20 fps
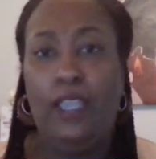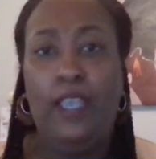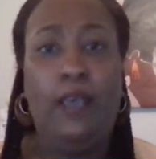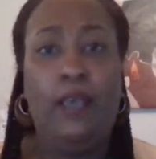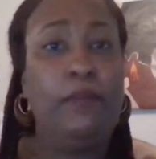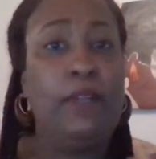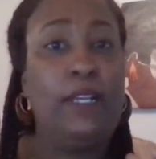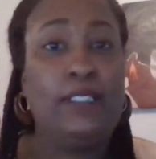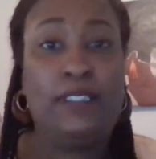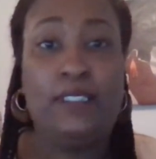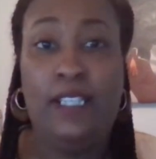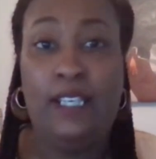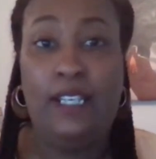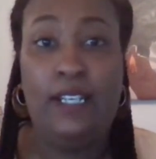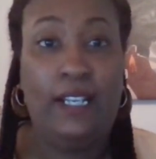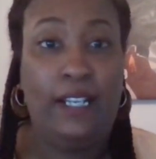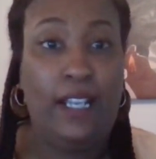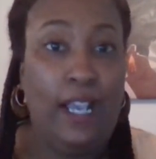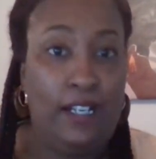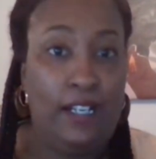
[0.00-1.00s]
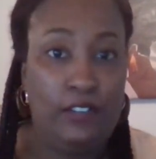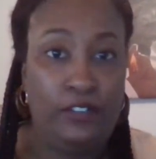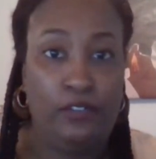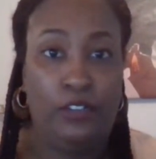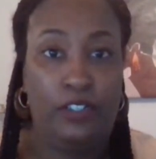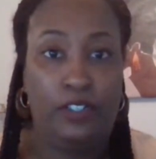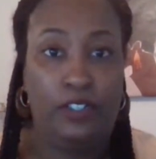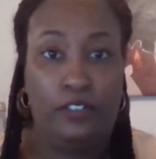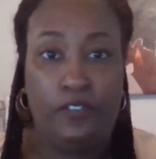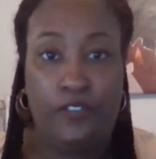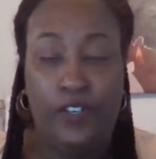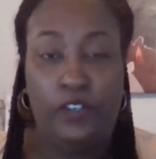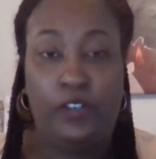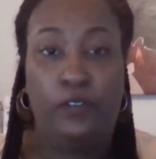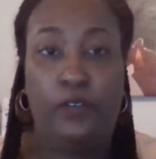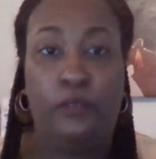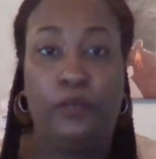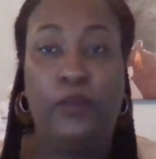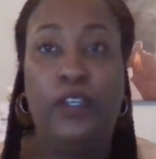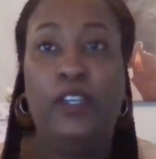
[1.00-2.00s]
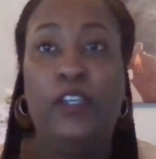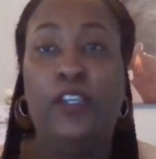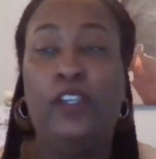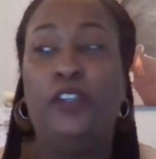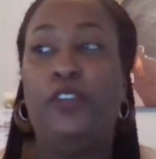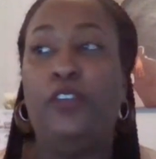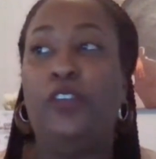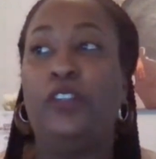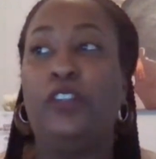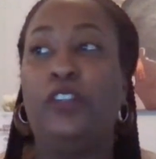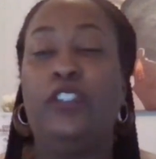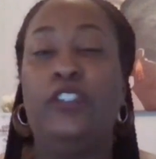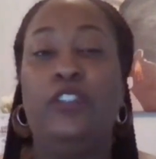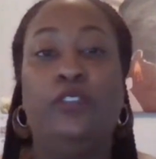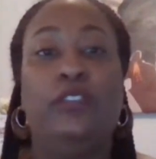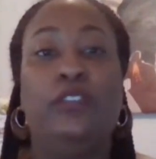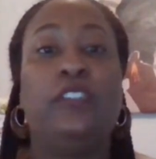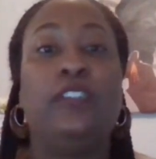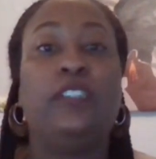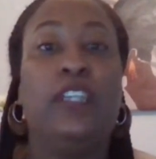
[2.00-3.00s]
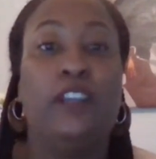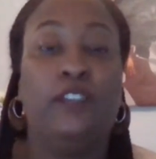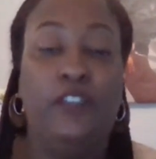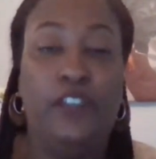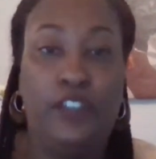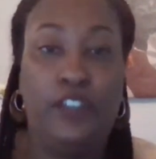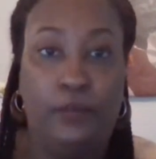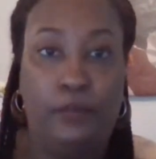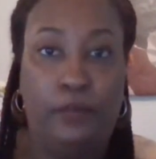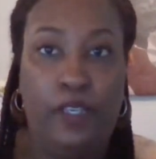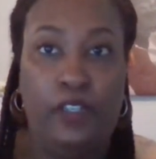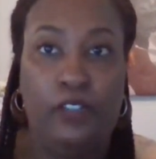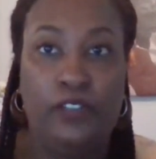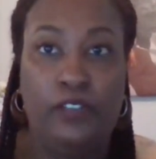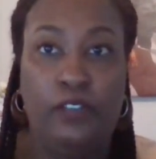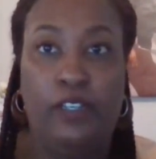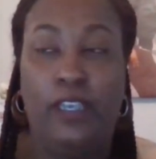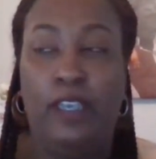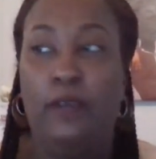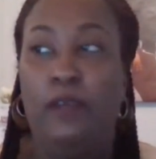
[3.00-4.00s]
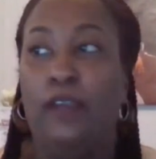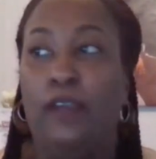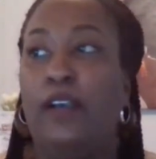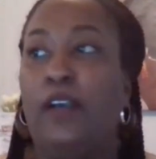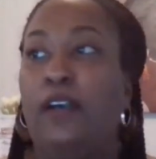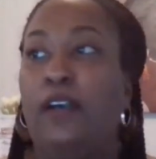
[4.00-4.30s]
I'm not saying that God is going to confirm, to you to stand for your marriage, okay?